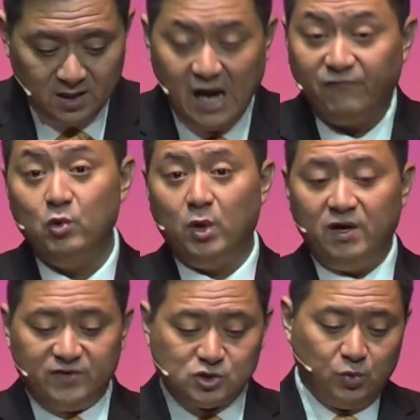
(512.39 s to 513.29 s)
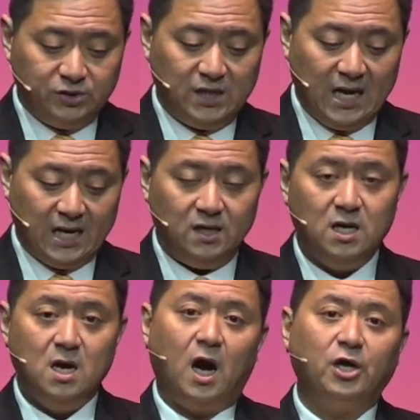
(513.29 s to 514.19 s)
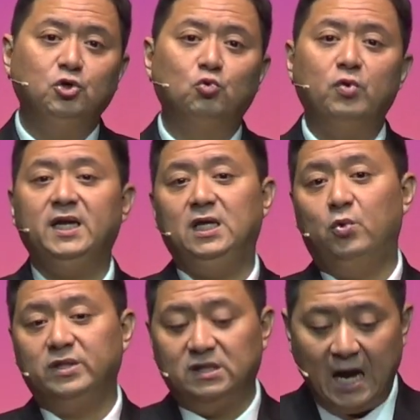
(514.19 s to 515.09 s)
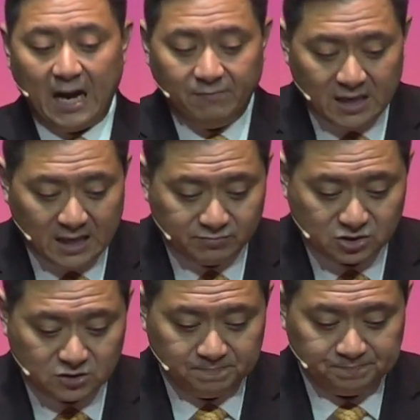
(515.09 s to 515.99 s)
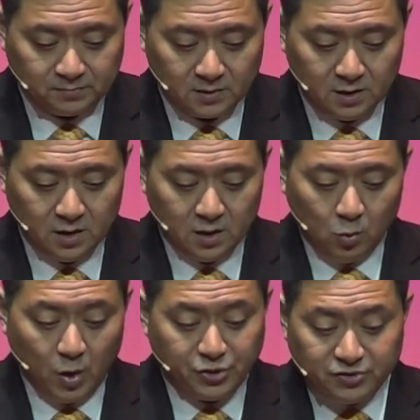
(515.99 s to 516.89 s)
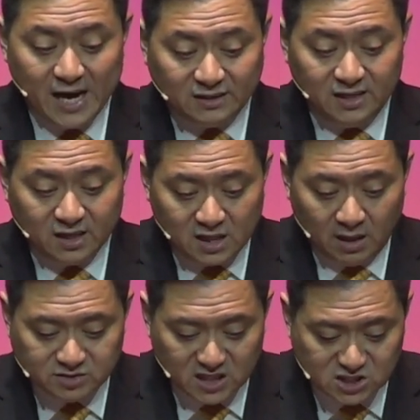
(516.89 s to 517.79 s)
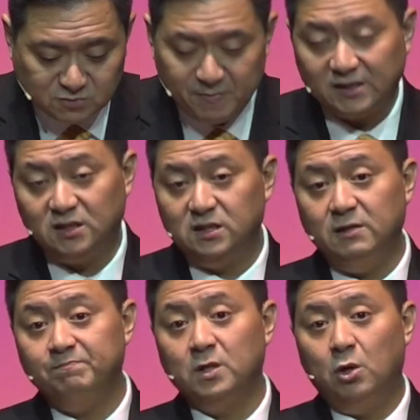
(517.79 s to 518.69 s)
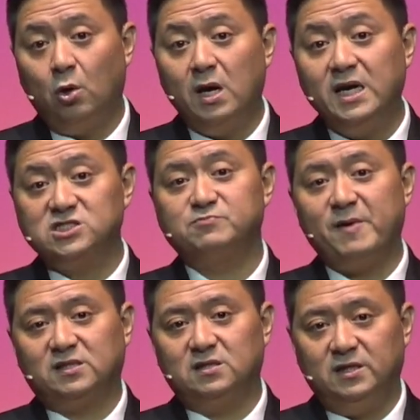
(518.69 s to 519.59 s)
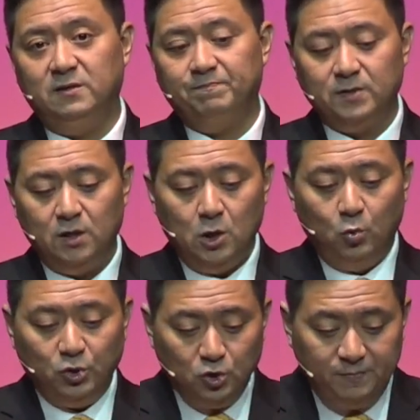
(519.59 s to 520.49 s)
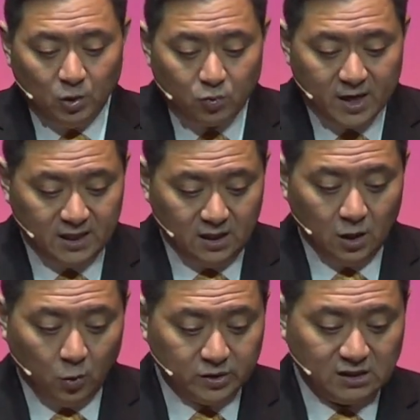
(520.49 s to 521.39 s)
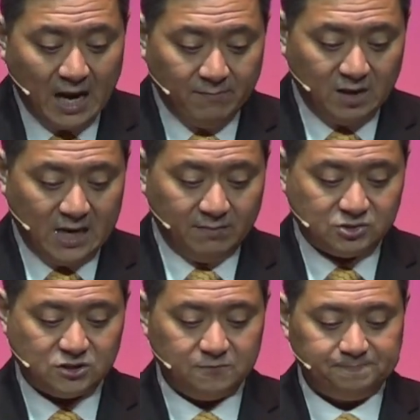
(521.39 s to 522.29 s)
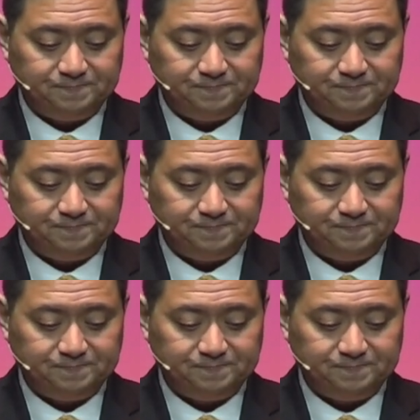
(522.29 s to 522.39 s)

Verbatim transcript: Every one of us will die. Are you ready when the time comes? Whether that death comes expectedly or unexpectedly, will you be ready when the time comes?